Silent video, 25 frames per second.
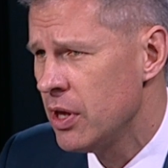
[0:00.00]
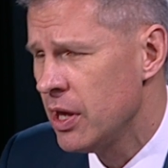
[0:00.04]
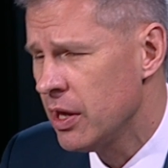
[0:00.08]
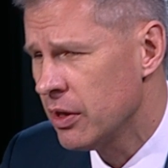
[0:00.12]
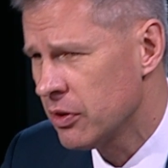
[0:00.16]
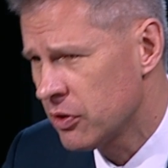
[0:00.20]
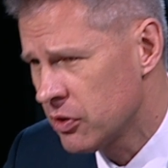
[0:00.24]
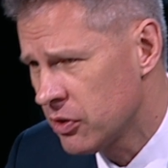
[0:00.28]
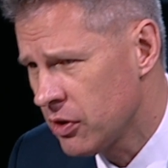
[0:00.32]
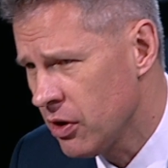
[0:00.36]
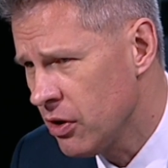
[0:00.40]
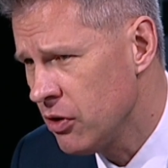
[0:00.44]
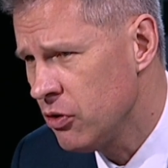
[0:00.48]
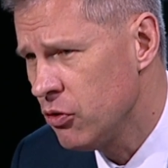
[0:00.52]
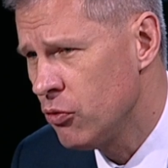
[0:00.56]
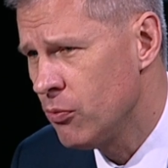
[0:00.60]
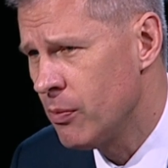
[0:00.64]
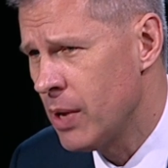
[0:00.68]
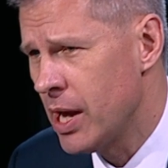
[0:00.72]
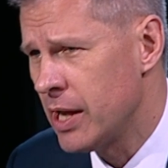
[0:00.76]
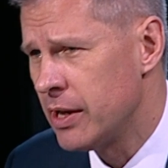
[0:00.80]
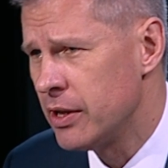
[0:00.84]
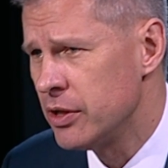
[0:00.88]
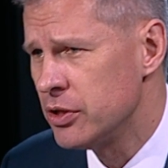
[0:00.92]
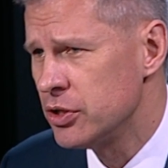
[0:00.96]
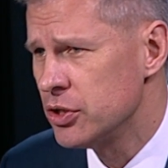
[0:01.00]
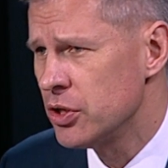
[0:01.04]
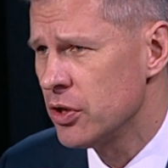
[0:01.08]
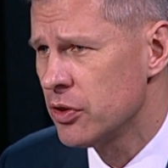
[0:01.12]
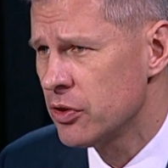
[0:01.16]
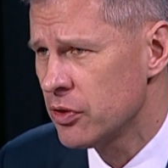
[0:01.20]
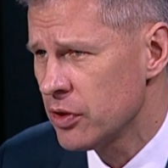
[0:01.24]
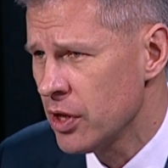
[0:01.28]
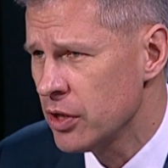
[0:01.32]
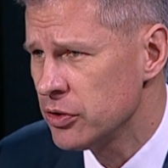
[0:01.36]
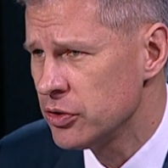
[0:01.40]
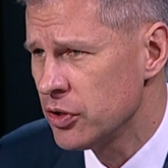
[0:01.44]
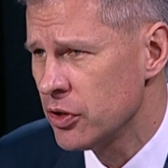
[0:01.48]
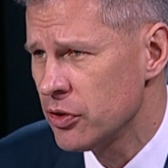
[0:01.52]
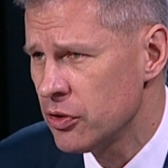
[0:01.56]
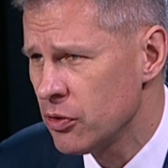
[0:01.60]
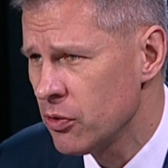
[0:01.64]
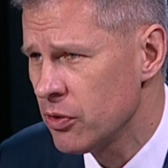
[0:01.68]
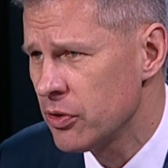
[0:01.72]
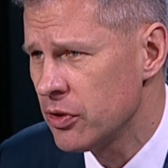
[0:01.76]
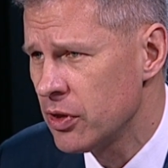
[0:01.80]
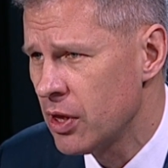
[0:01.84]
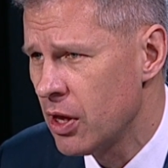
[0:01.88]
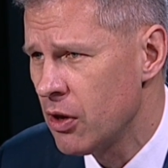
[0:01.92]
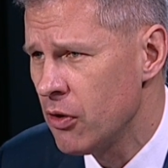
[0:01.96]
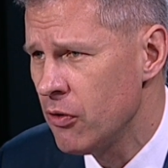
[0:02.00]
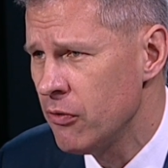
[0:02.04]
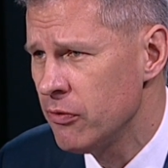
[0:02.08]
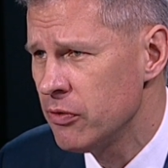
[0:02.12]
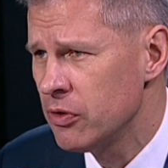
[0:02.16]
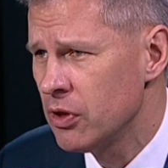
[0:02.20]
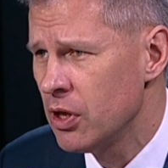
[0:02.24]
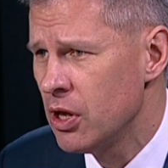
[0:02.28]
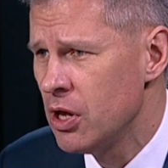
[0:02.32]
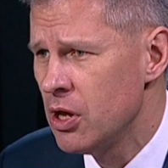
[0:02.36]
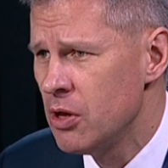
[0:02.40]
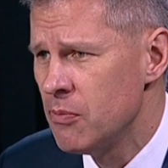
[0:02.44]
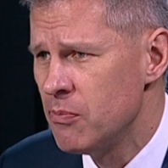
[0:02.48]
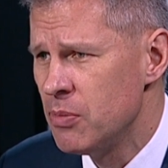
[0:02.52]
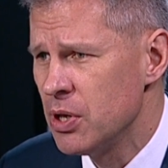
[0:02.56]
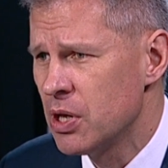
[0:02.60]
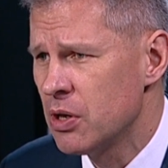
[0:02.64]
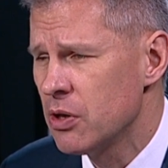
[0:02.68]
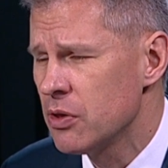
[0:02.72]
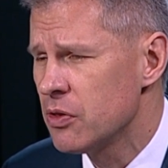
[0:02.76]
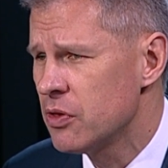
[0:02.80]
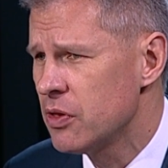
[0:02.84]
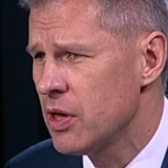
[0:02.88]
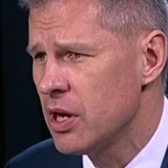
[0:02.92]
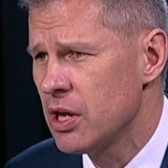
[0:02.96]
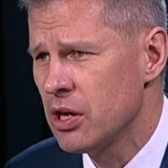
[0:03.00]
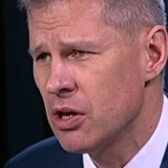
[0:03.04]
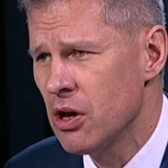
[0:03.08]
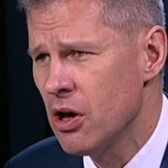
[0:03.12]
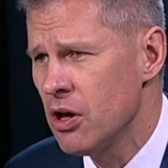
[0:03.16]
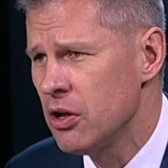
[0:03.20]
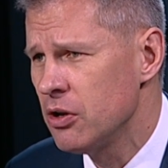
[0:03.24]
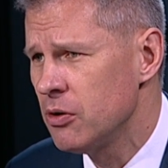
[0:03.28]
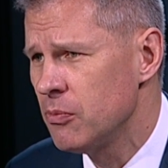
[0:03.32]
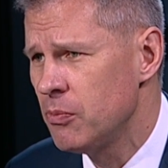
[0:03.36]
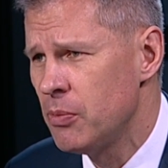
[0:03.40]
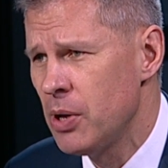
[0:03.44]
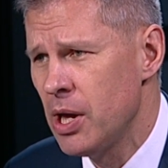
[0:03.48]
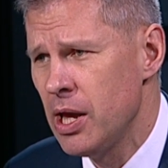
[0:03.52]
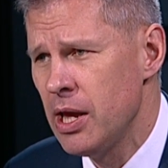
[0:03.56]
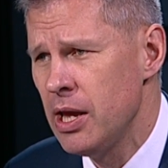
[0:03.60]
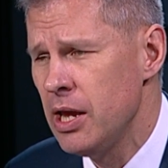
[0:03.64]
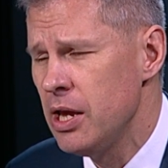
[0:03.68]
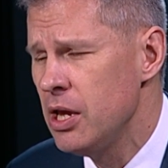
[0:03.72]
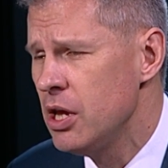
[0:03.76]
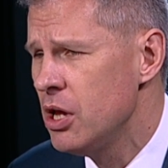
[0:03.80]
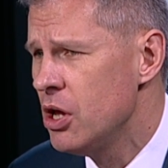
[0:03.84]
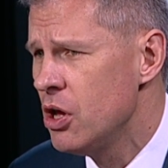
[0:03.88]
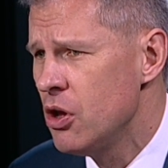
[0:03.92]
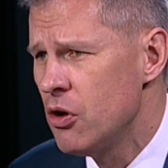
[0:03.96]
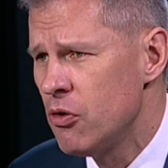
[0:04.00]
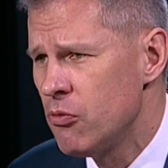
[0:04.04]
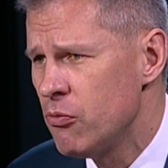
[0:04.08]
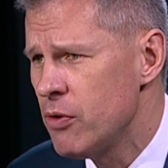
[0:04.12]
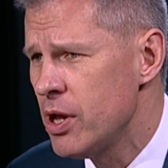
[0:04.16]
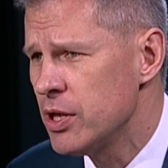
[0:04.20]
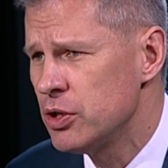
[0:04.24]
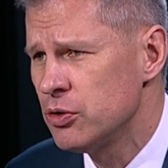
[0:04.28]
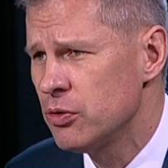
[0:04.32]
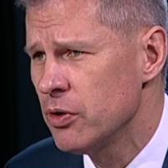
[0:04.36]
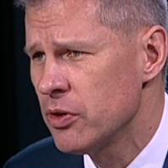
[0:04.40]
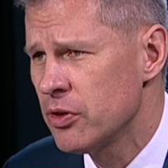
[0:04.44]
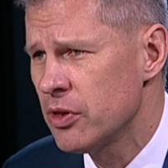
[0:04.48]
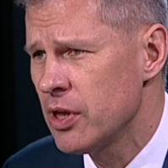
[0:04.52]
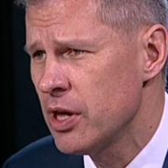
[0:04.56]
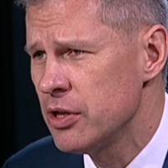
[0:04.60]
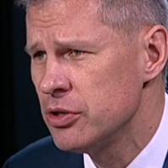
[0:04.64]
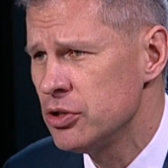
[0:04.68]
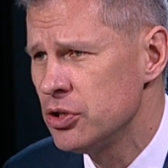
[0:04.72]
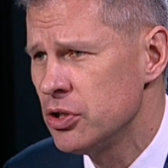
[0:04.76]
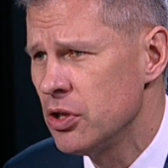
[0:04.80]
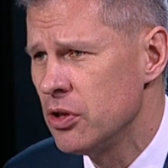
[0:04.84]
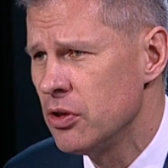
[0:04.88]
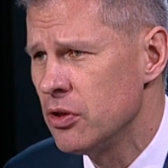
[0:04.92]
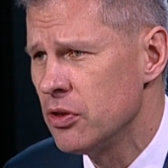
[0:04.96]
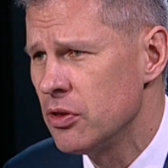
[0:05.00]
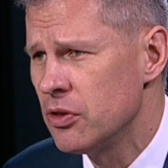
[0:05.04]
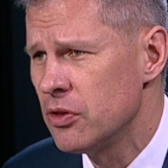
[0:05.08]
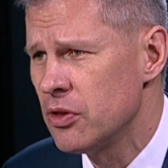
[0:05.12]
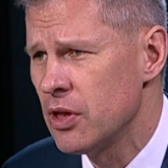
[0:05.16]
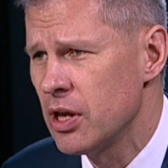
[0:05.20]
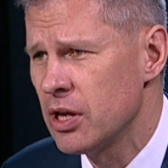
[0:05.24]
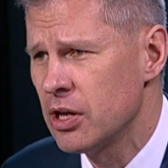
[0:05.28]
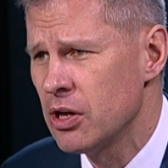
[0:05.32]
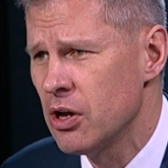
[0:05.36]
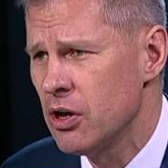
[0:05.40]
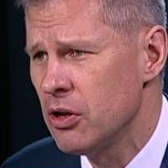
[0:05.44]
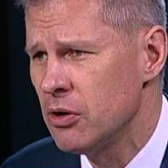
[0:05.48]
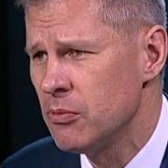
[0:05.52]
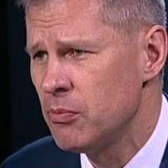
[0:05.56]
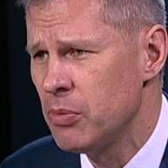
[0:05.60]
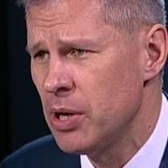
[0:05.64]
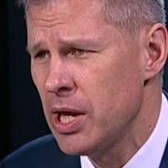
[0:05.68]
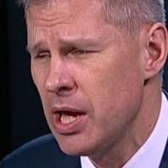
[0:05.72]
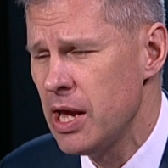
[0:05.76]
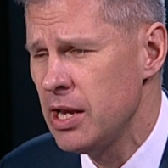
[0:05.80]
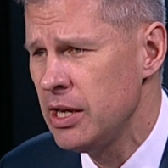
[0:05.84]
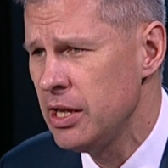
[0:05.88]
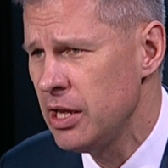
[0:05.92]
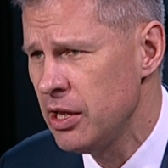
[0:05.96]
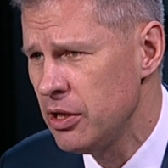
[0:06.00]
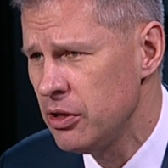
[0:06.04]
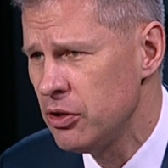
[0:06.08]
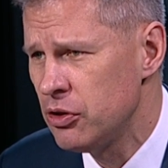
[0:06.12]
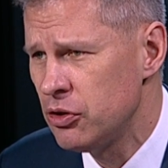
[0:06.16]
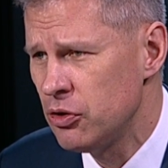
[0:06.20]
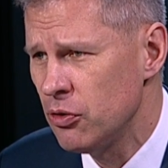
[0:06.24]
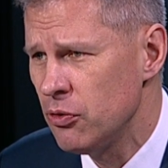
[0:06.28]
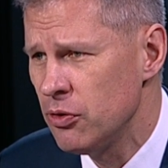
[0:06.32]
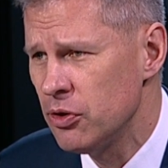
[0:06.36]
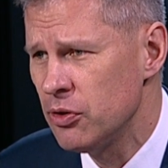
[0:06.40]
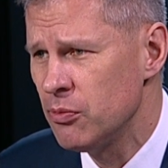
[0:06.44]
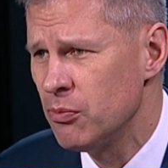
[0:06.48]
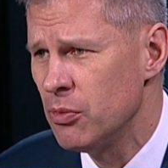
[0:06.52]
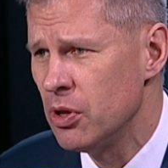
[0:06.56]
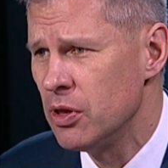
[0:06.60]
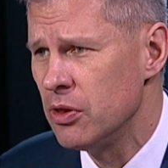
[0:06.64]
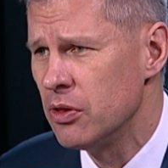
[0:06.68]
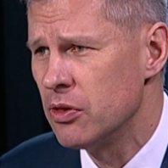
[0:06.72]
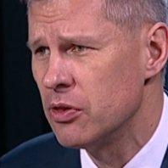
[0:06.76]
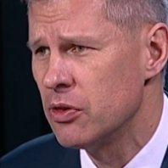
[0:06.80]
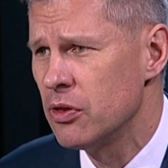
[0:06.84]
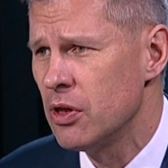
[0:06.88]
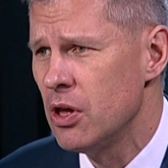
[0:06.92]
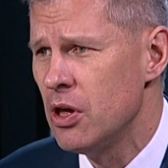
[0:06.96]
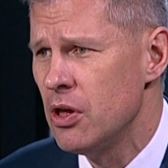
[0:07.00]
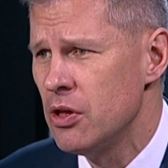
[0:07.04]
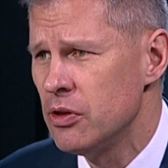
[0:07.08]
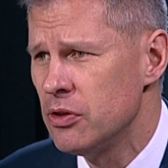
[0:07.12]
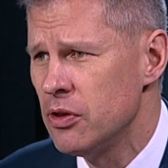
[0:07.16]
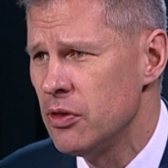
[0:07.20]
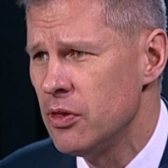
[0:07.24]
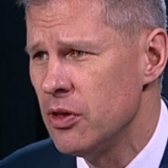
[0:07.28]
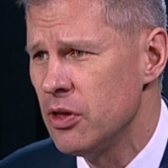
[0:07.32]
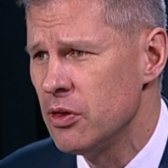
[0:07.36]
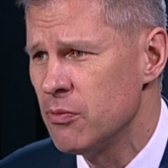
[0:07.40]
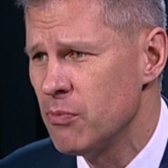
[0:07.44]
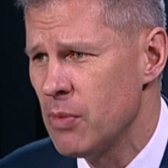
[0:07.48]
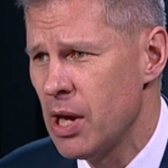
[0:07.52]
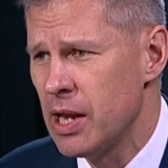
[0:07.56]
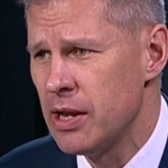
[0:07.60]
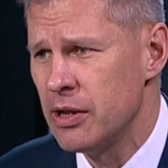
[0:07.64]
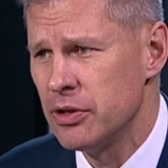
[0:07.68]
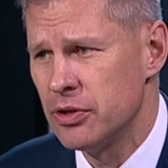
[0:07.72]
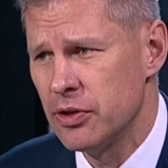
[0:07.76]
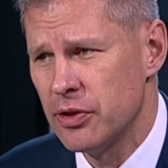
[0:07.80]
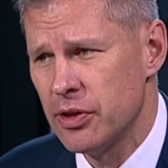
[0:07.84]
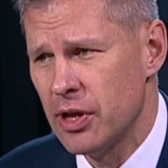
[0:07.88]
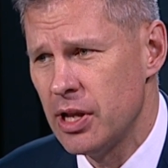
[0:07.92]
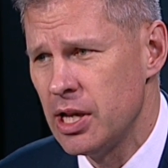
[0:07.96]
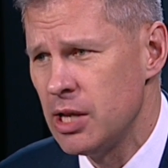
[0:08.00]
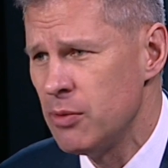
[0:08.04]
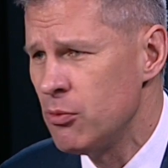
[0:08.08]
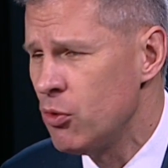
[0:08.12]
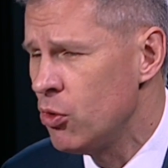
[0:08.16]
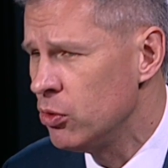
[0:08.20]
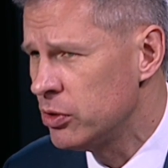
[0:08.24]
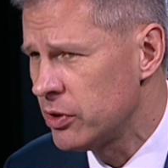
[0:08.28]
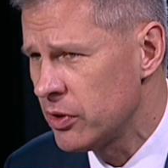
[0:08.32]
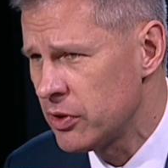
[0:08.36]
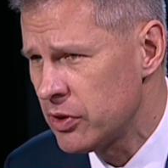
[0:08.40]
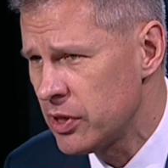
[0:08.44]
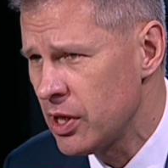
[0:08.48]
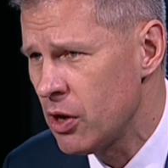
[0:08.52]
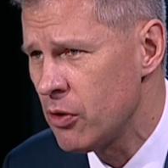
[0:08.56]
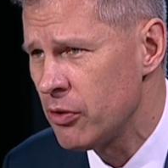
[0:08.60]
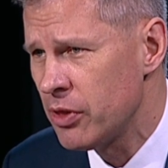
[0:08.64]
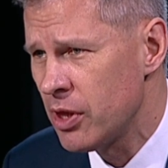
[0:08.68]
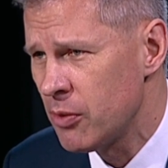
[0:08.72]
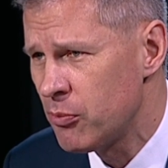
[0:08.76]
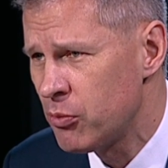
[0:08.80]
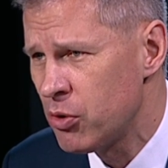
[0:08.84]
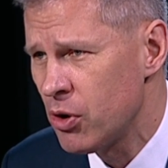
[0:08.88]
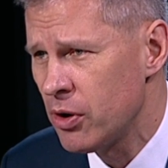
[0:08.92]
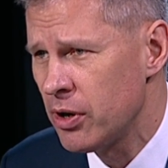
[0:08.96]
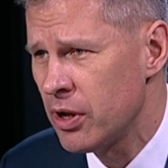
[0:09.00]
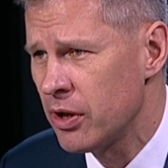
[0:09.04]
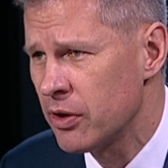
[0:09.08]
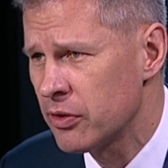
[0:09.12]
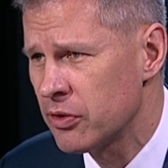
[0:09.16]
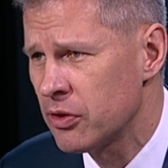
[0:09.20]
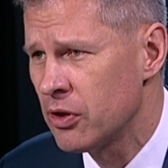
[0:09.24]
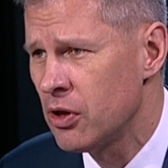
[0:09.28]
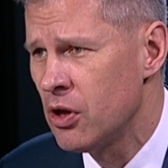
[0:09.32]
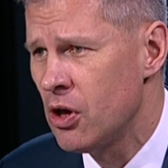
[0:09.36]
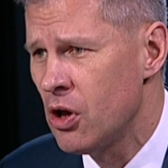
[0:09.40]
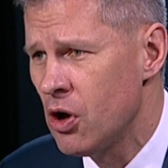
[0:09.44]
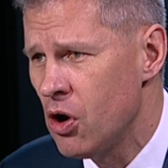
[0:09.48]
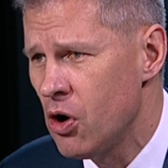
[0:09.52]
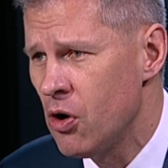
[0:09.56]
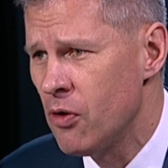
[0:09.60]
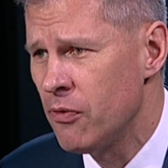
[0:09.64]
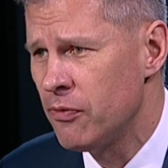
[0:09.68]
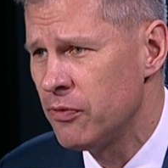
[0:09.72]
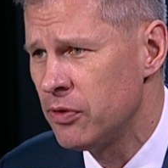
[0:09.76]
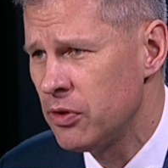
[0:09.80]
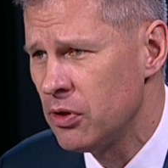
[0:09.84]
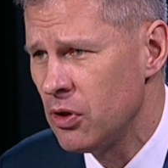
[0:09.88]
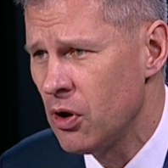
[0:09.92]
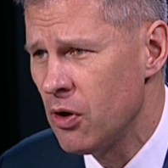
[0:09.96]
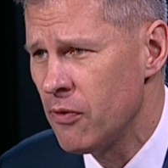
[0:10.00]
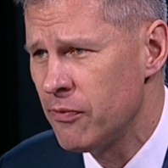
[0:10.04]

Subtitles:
external managers such as yourselves because they can't pay retrocessions, they can't pay any inducements to these managers anymore to sell their products off